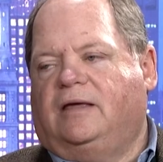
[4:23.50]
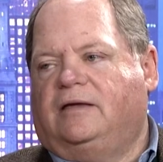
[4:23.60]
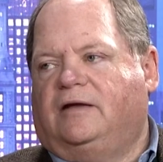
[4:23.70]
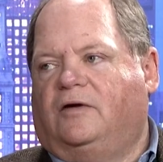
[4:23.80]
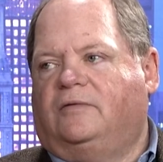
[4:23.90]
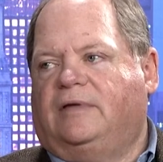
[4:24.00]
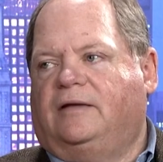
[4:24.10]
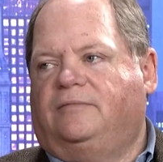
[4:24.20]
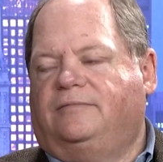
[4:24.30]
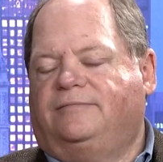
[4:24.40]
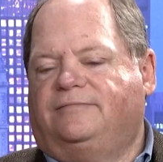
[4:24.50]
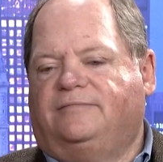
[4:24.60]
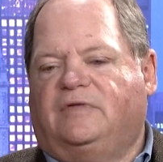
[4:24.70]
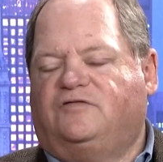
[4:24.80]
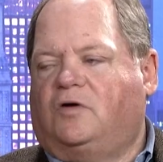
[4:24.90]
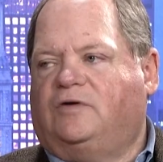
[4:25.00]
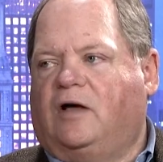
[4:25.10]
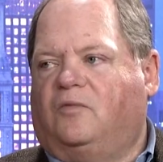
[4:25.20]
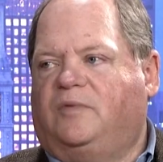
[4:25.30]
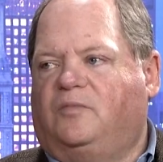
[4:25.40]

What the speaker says: and there's no doubt